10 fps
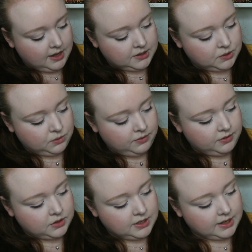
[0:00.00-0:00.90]
I don't know if
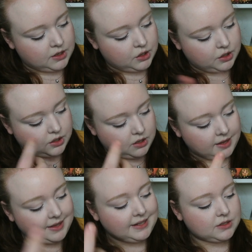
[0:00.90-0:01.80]
there's like another, I
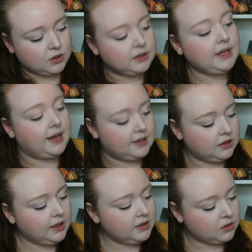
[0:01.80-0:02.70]
think it's called, yeah, I
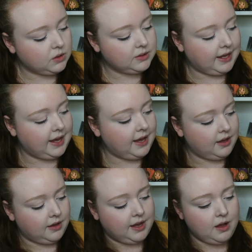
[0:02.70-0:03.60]
think it's called
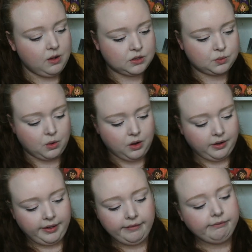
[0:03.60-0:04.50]
Chaos
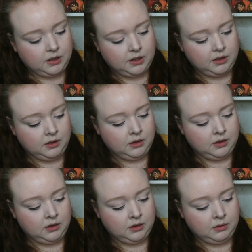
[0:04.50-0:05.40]
Walking.
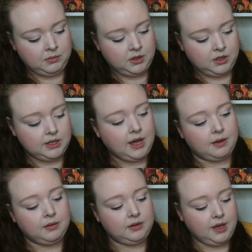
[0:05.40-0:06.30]
Yeah,
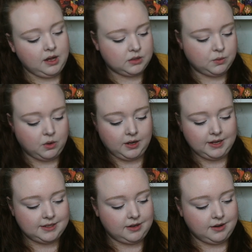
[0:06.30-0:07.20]
Chaos
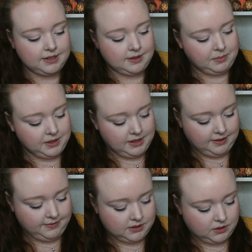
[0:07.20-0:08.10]
Walking series, I
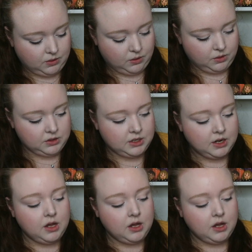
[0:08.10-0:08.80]
believe it's called.